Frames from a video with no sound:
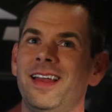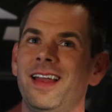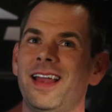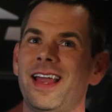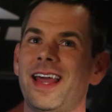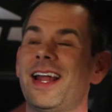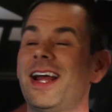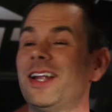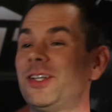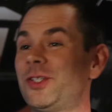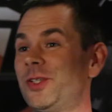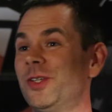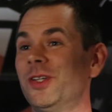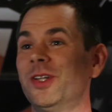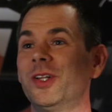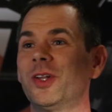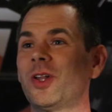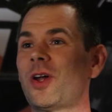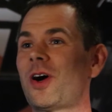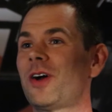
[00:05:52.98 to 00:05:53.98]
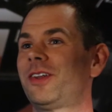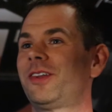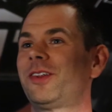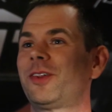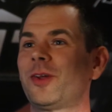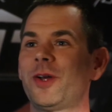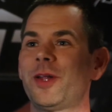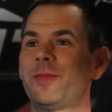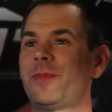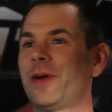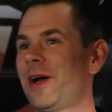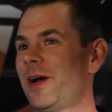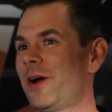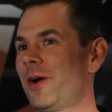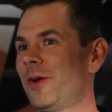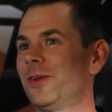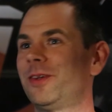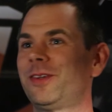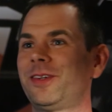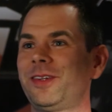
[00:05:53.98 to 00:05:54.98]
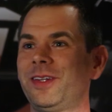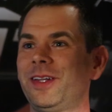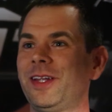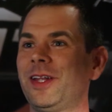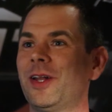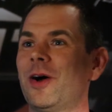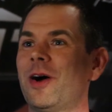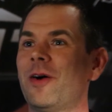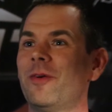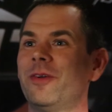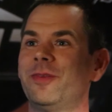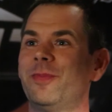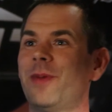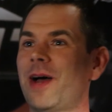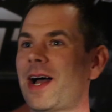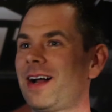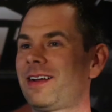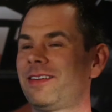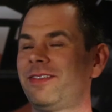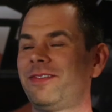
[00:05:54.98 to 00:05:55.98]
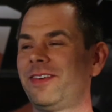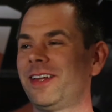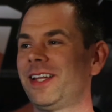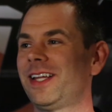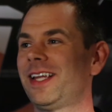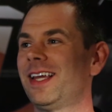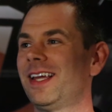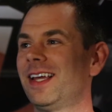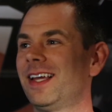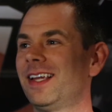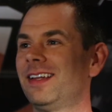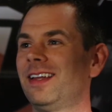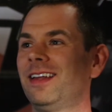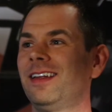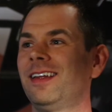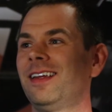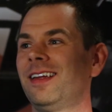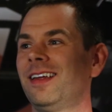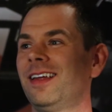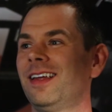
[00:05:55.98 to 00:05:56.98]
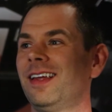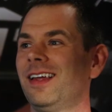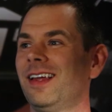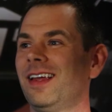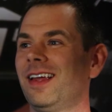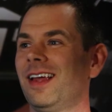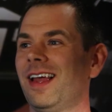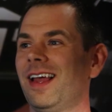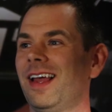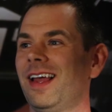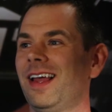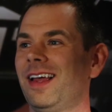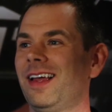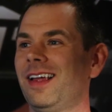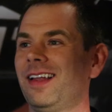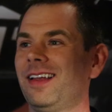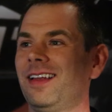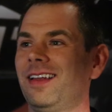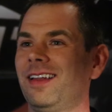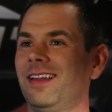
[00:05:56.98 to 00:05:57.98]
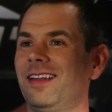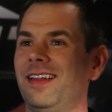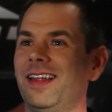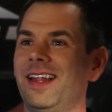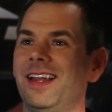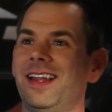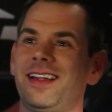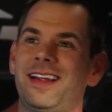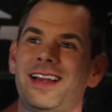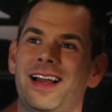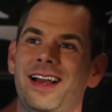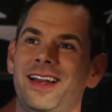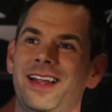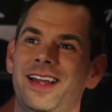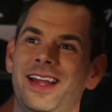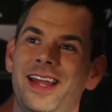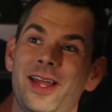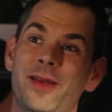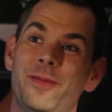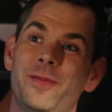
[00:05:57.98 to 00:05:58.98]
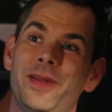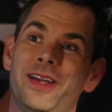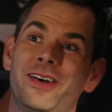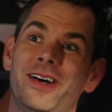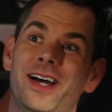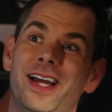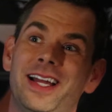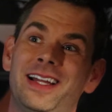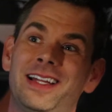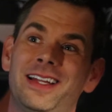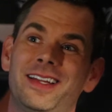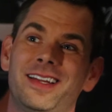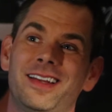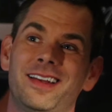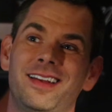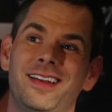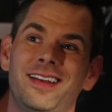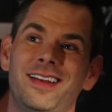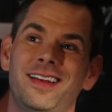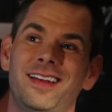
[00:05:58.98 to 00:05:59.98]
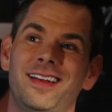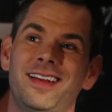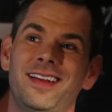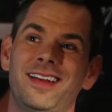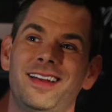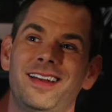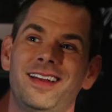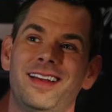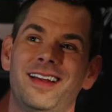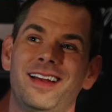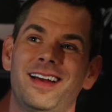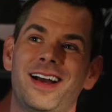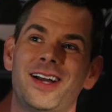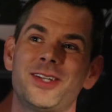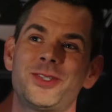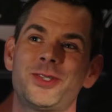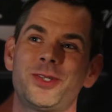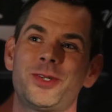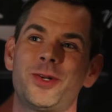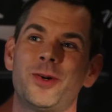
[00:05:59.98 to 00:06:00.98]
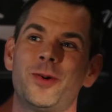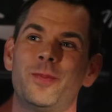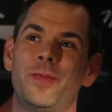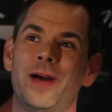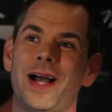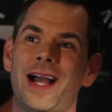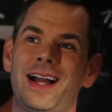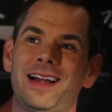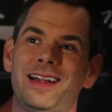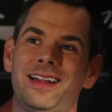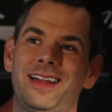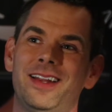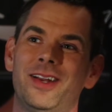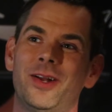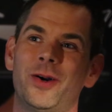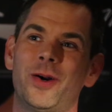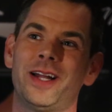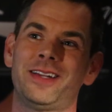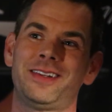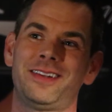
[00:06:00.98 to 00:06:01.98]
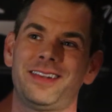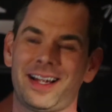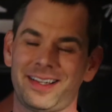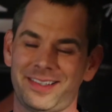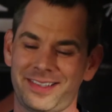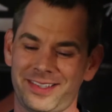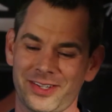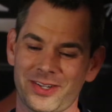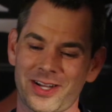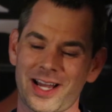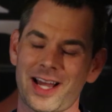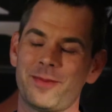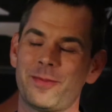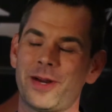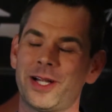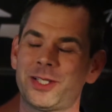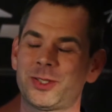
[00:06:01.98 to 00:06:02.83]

And I lost 30 pounds. You know, I was back fit again. And then it kind of hit me like, I should go back. You know, I still had my